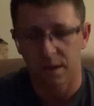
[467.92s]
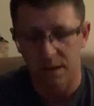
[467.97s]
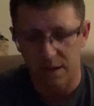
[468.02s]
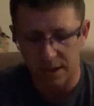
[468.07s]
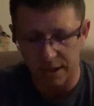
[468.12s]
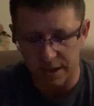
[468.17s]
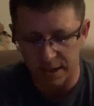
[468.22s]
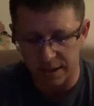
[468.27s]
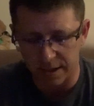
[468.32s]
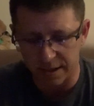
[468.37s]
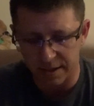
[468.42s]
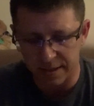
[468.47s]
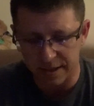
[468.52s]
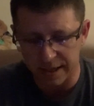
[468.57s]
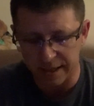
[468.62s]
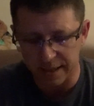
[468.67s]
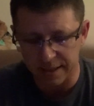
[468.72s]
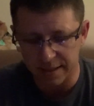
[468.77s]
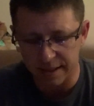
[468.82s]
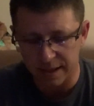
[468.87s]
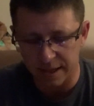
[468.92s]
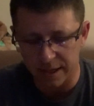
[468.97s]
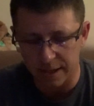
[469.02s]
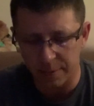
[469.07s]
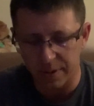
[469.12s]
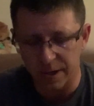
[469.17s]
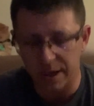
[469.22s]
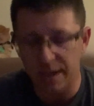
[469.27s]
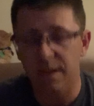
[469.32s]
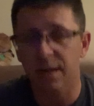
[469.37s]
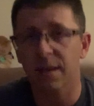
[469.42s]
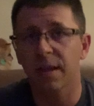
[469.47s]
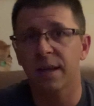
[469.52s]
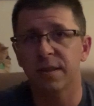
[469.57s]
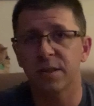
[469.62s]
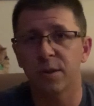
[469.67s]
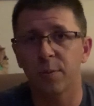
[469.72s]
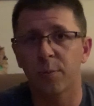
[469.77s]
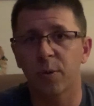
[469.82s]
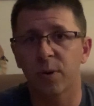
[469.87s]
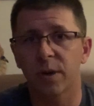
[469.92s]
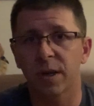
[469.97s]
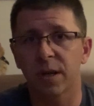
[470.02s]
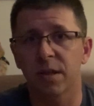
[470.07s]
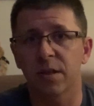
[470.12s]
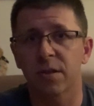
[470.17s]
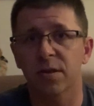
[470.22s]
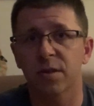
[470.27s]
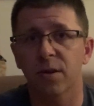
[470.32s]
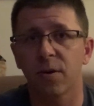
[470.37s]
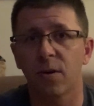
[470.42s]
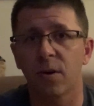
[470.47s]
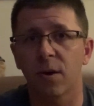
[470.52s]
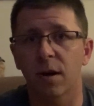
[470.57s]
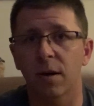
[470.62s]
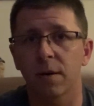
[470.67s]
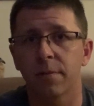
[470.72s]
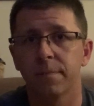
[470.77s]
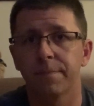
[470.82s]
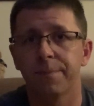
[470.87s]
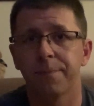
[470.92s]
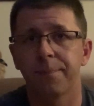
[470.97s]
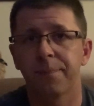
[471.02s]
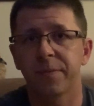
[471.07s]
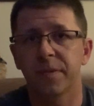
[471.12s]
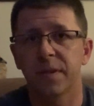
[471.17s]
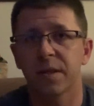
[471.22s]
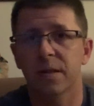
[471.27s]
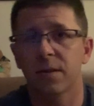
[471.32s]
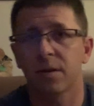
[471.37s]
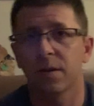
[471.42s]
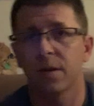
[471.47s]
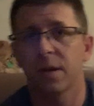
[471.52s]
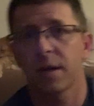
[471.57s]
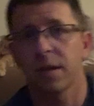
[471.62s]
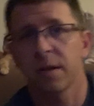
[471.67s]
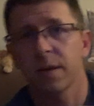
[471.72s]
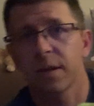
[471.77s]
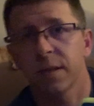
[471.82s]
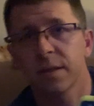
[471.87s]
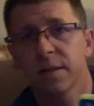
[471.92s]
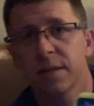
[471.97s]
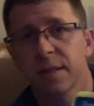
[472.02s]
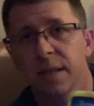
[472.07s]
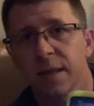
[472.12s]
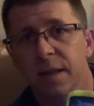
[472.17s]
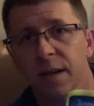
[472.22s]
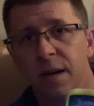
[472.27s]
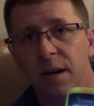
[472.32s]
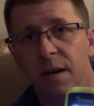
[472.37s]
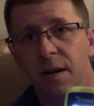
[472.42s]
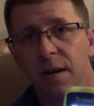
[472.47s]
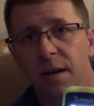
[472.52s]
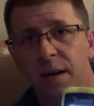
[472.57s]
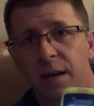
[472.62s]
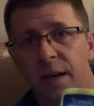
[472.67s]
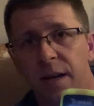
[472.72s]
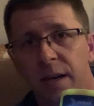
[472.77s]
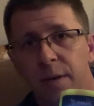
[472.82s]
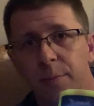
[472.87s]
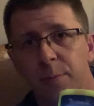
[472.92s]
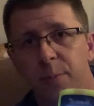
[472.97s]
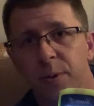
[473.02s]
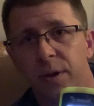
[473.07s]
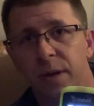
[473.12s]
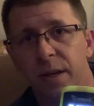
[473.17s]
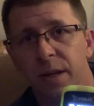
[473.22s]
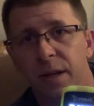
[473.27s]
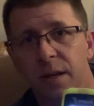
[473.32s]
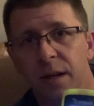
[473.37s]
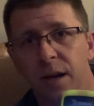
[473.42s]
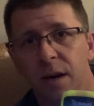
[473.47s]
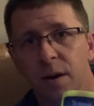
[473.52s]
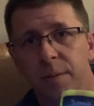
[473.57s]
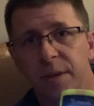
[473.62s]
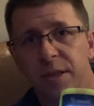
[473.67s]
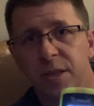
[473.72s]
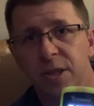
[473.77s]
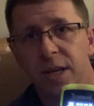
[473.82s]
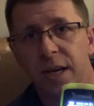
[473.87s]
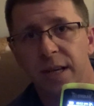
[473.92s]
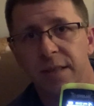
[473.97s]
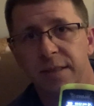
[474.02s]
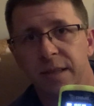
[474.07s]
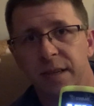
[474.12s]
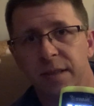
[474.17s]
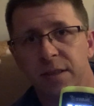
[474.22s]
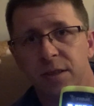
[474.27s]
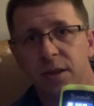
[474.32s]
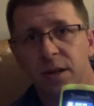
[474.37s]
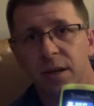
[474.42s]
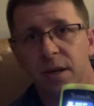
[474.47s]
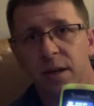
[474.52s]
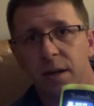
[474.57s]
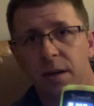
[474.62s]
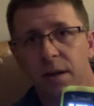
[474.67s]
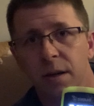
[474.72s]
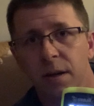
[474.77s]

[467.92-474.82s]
You hit it a second time and it lets you put in your score. So now you can see there, I can put in how many shots I took.